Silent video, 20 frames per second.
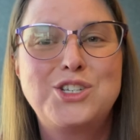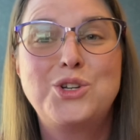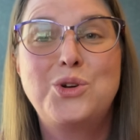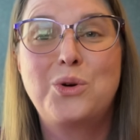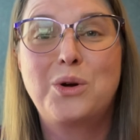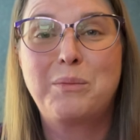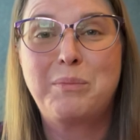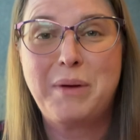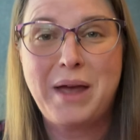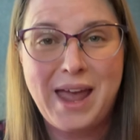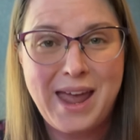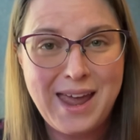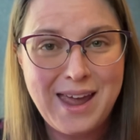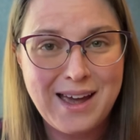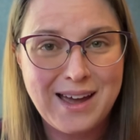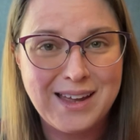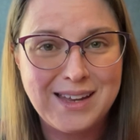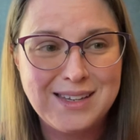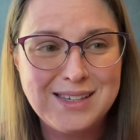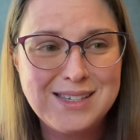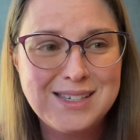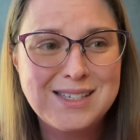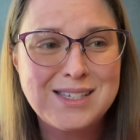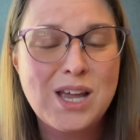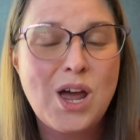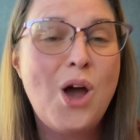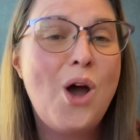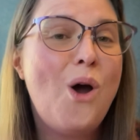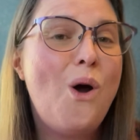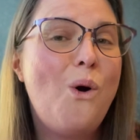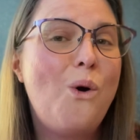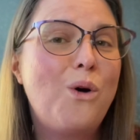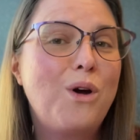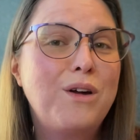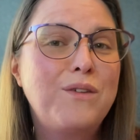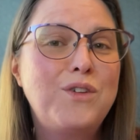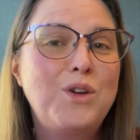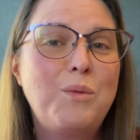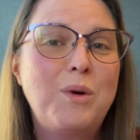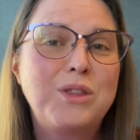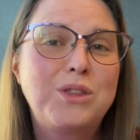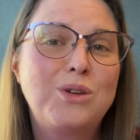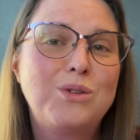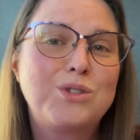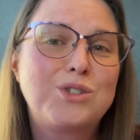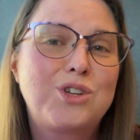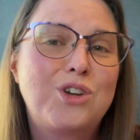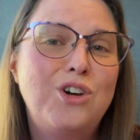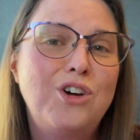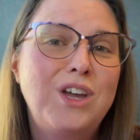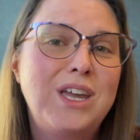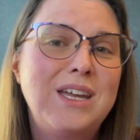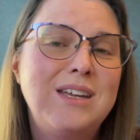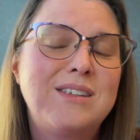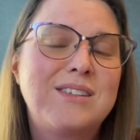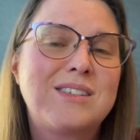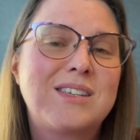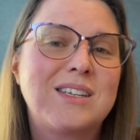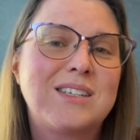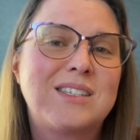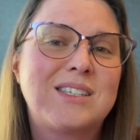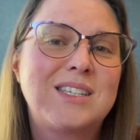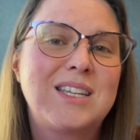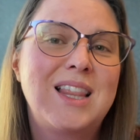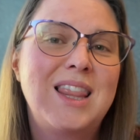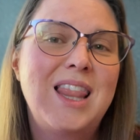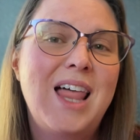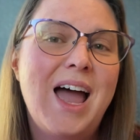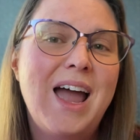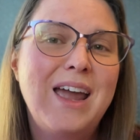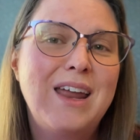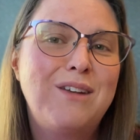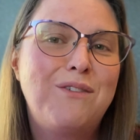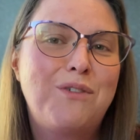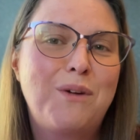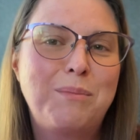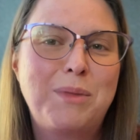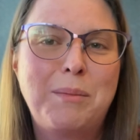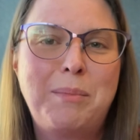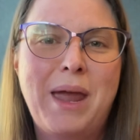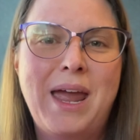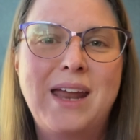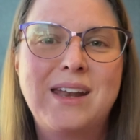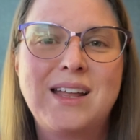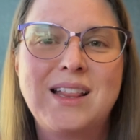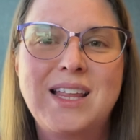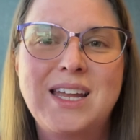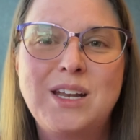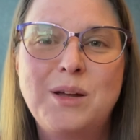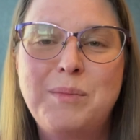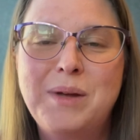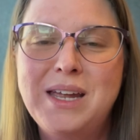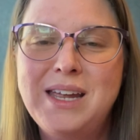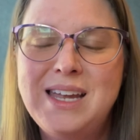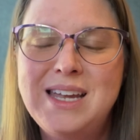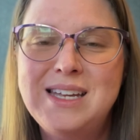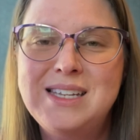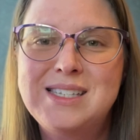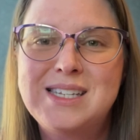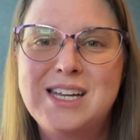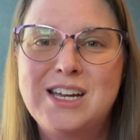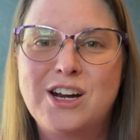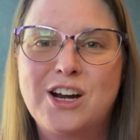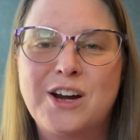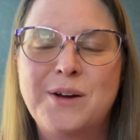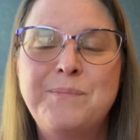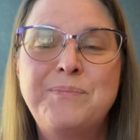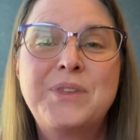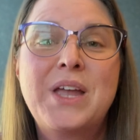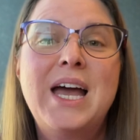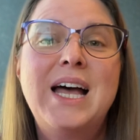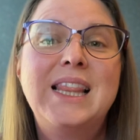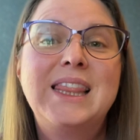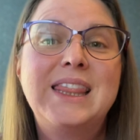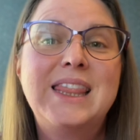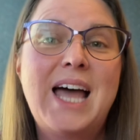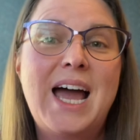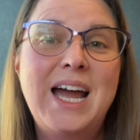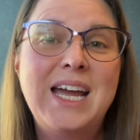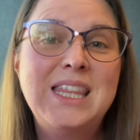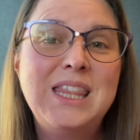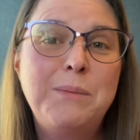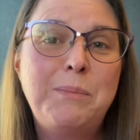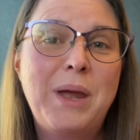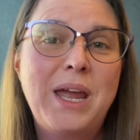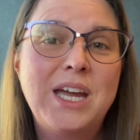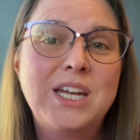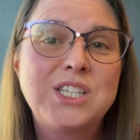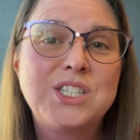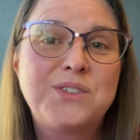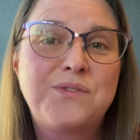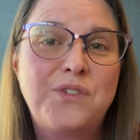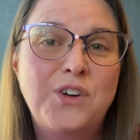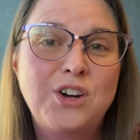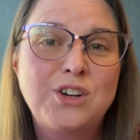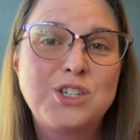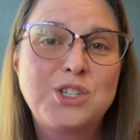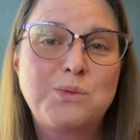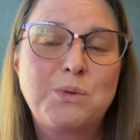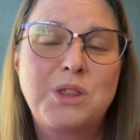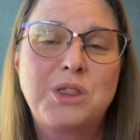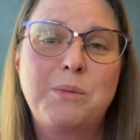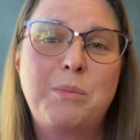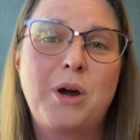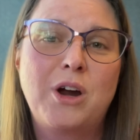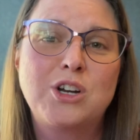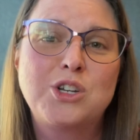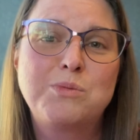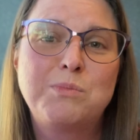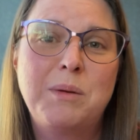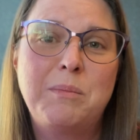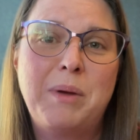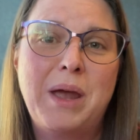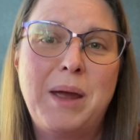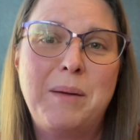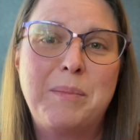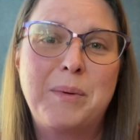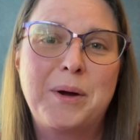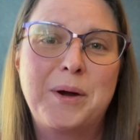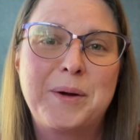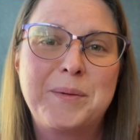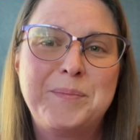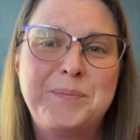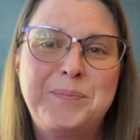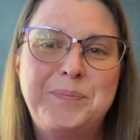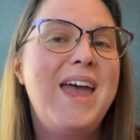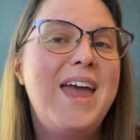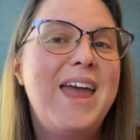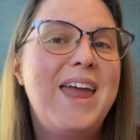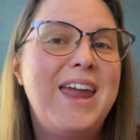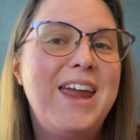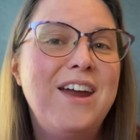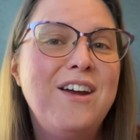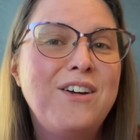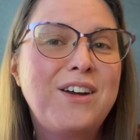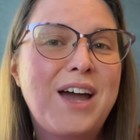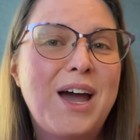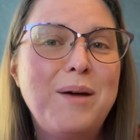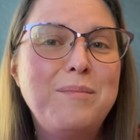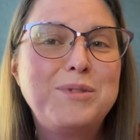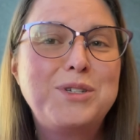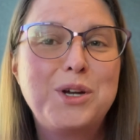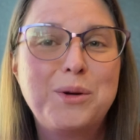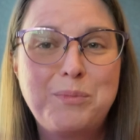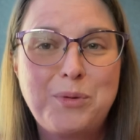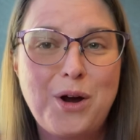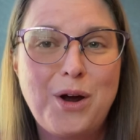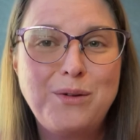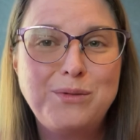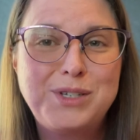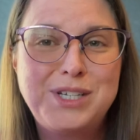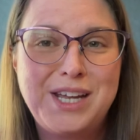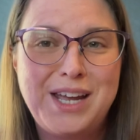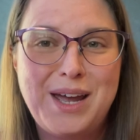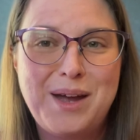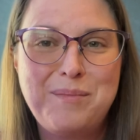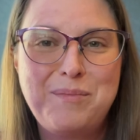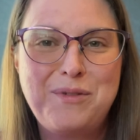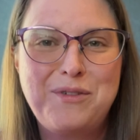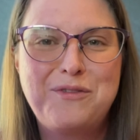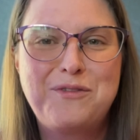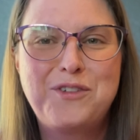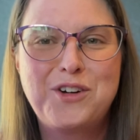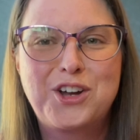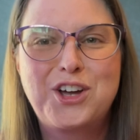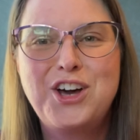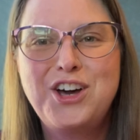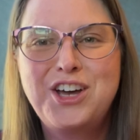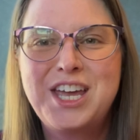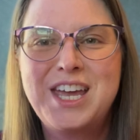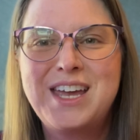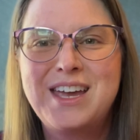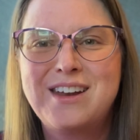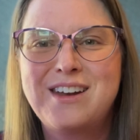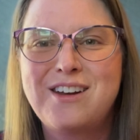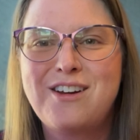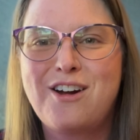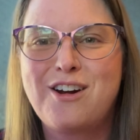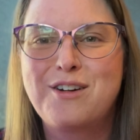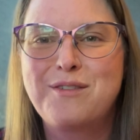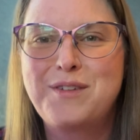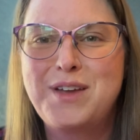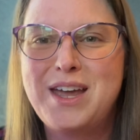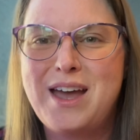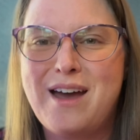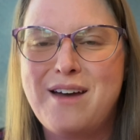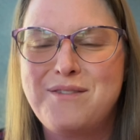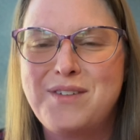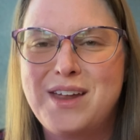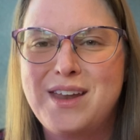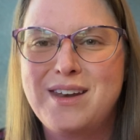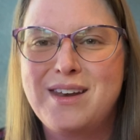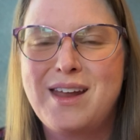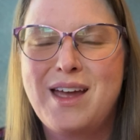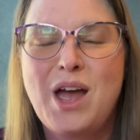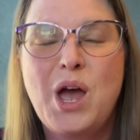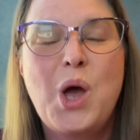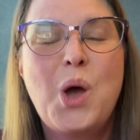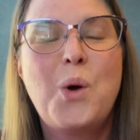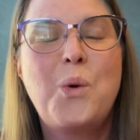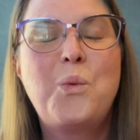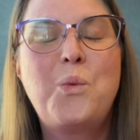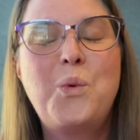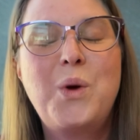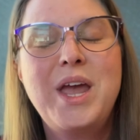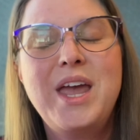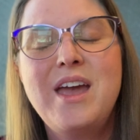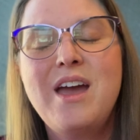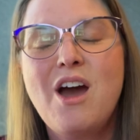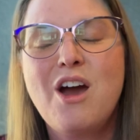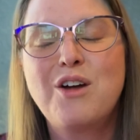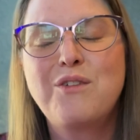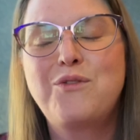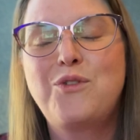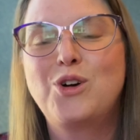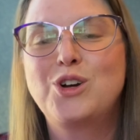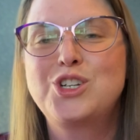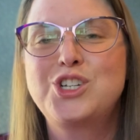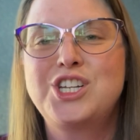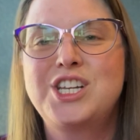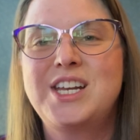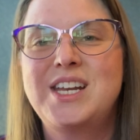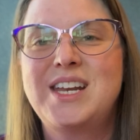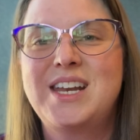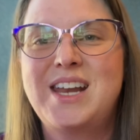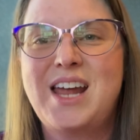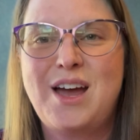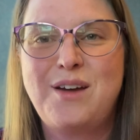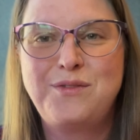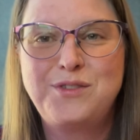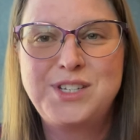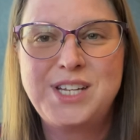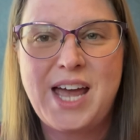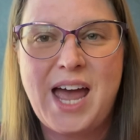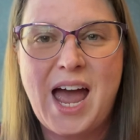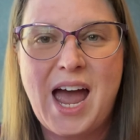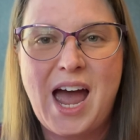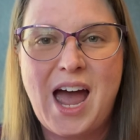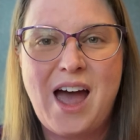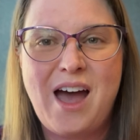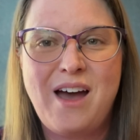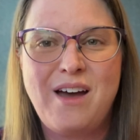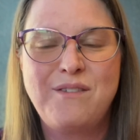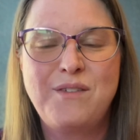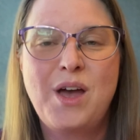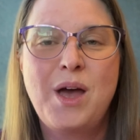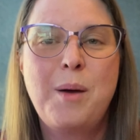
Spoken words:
your pans, or if you want those cookies to slide from the pan a little bit easier. Line the pans first with the parchment paper. Here comes your pro tip for cooking in an RV oven. We are fortunate enough to have